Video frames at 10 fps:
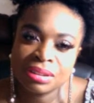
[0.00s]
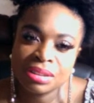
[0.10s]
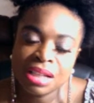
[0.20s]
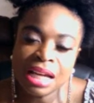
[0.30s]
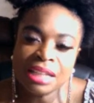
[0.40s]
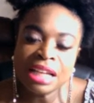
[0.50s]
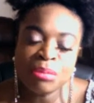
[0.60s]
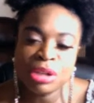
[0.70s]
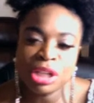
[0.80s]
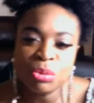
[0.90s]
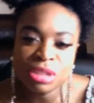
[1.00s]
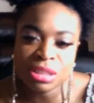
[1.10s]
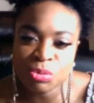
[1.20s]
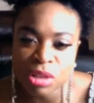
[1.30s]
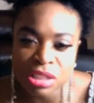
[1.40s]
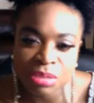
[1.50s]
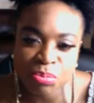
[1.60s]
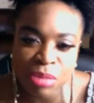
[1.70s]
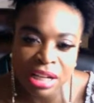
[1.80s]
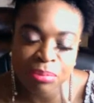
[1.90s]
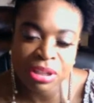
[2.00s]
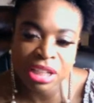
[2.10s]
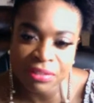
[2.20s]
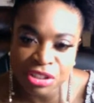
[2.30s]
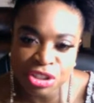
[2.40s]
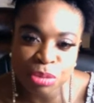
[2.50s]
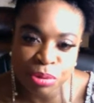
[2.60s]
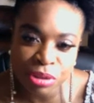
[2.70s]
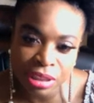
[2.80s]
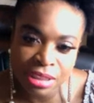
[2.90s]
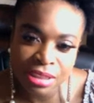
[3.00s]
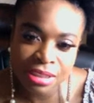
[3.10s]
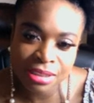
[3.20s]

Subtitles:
And that money might have been given to the police.